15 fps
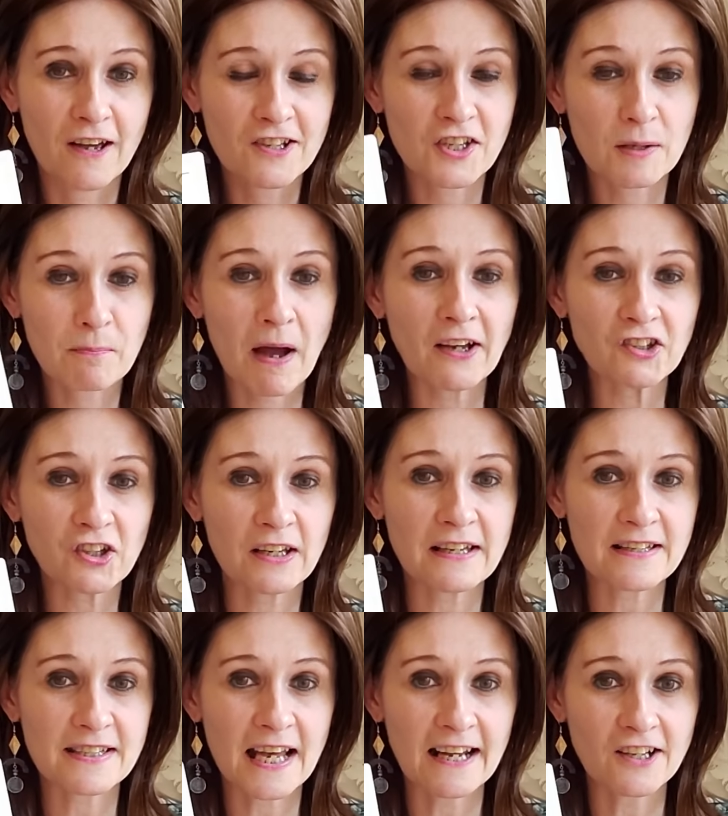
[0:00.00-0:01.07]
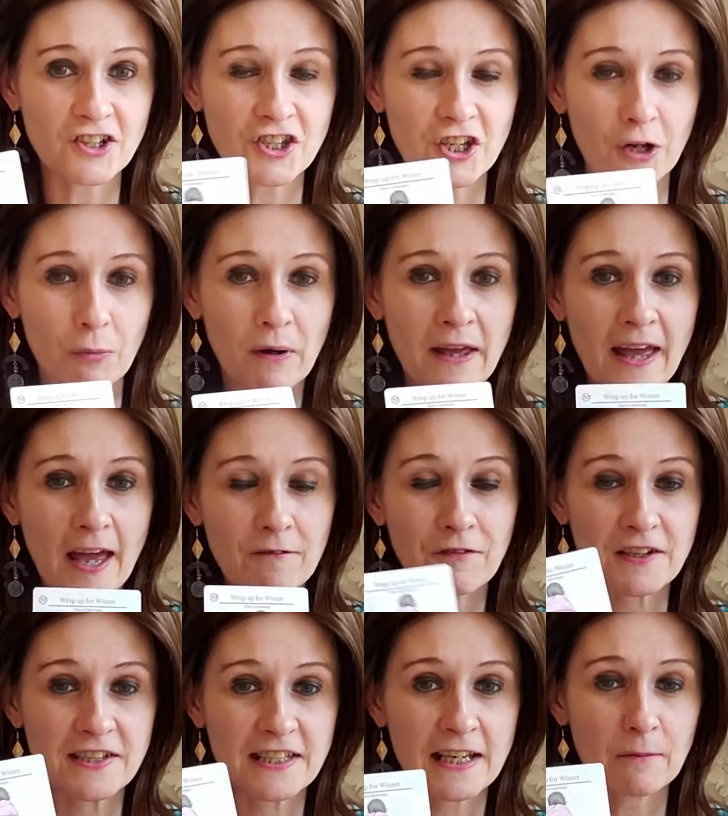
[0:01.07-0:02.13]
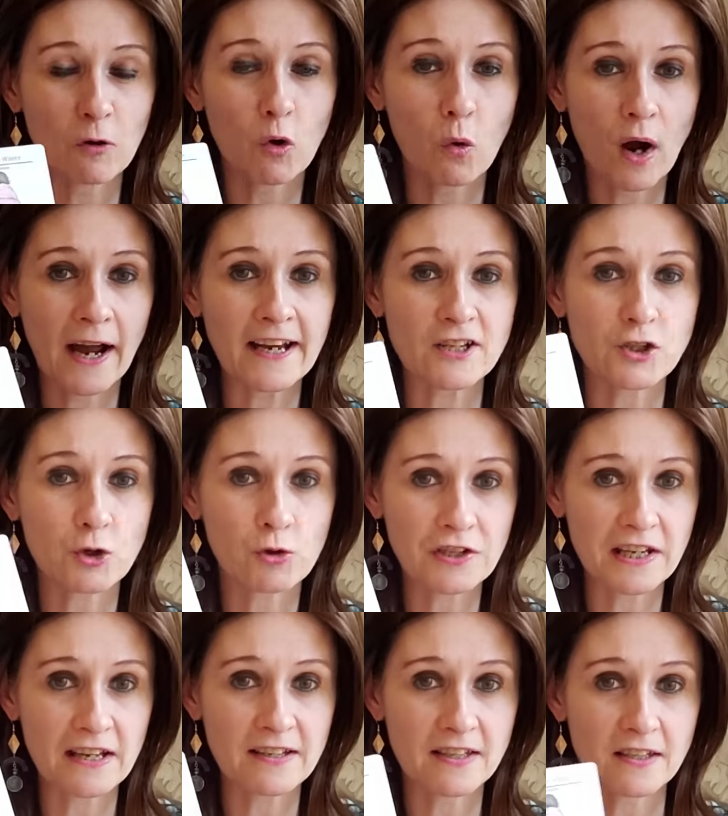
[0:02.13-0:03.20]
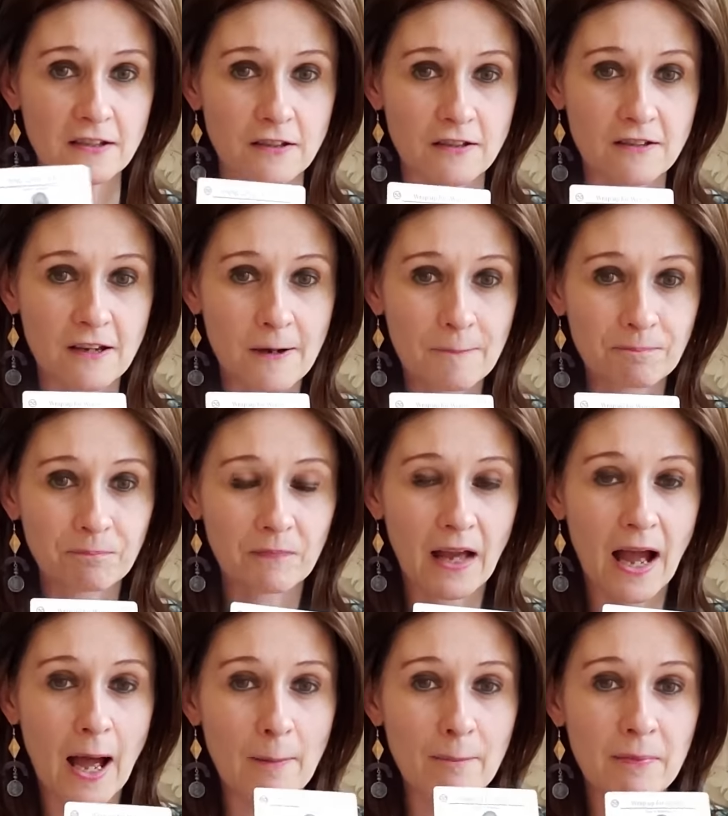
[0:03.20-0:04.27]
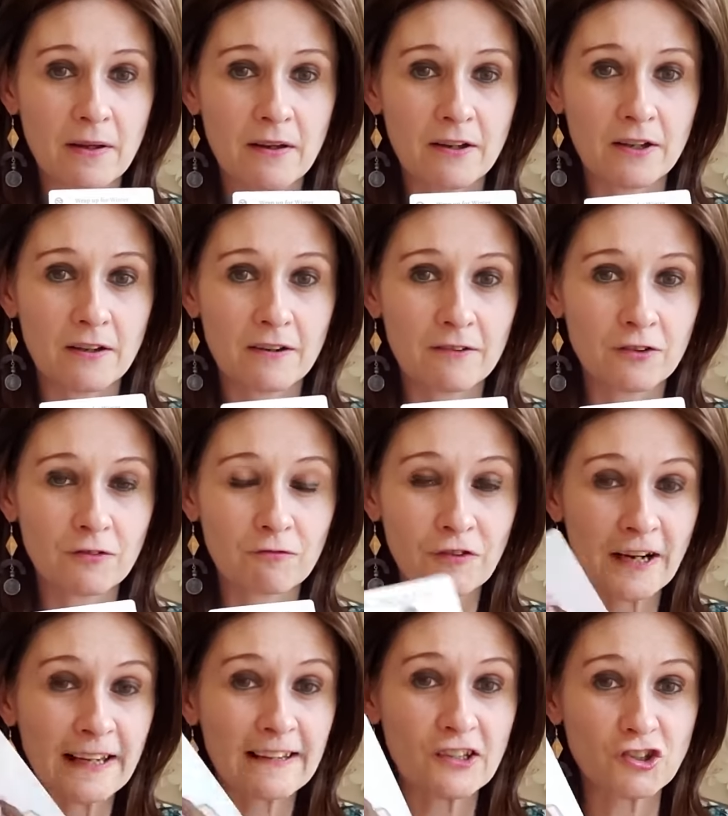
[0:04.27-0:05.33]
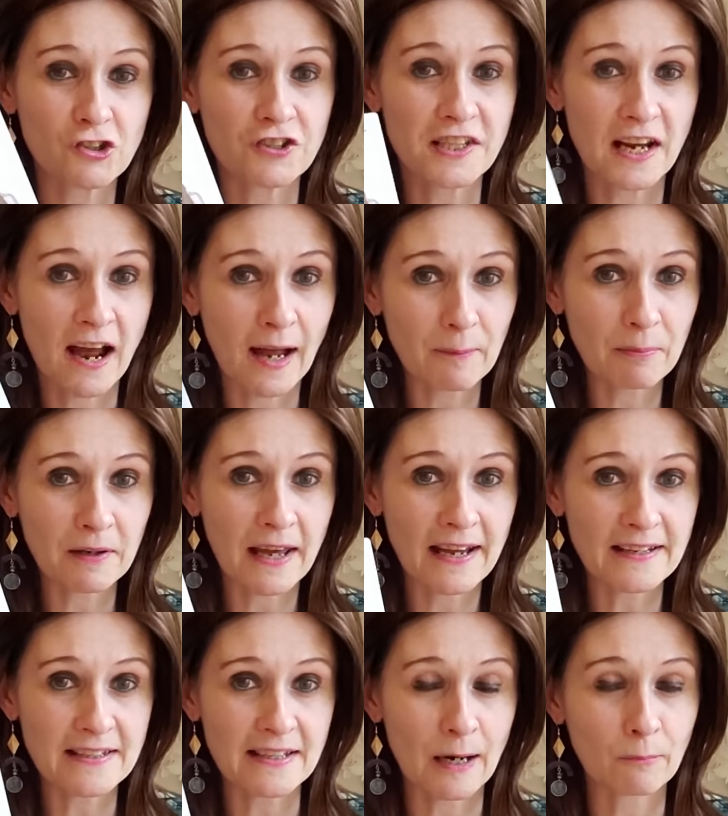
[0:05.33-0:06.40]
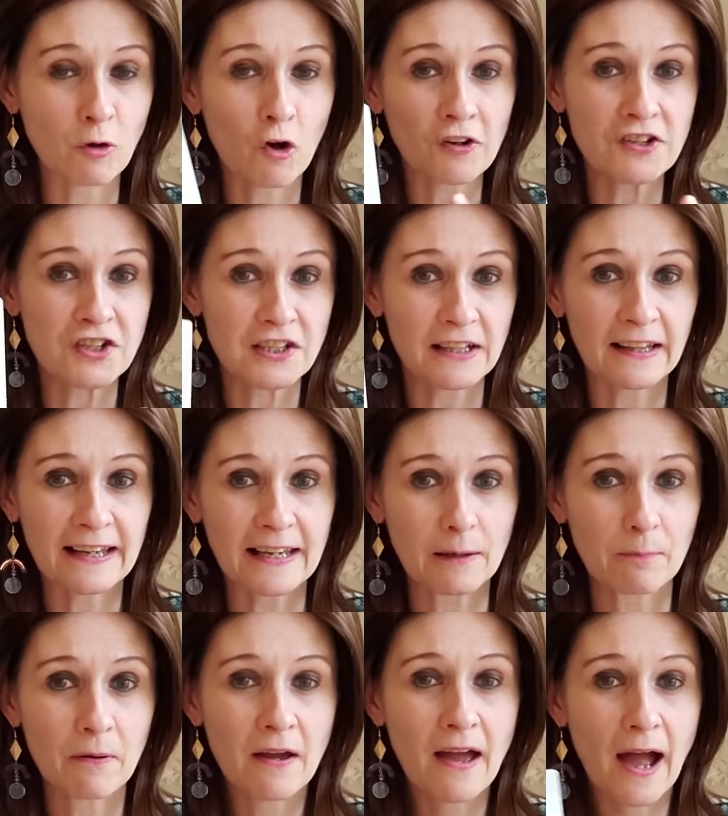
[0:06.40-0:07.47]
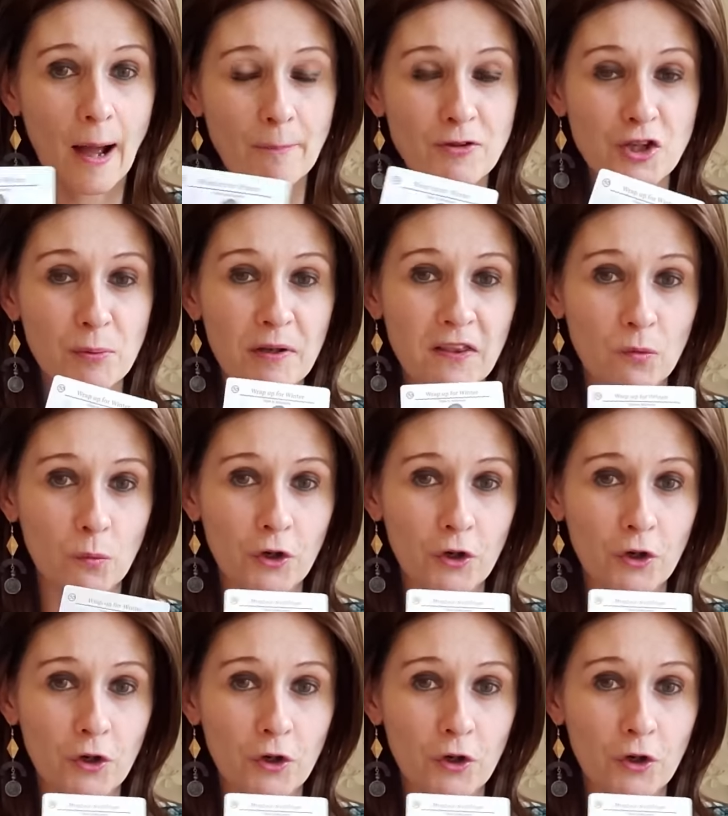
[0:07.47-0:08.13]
So the masculine is saying to you, if I seem quiet or distant, I'm really just hibernating. I'm not asleep. I'm doing the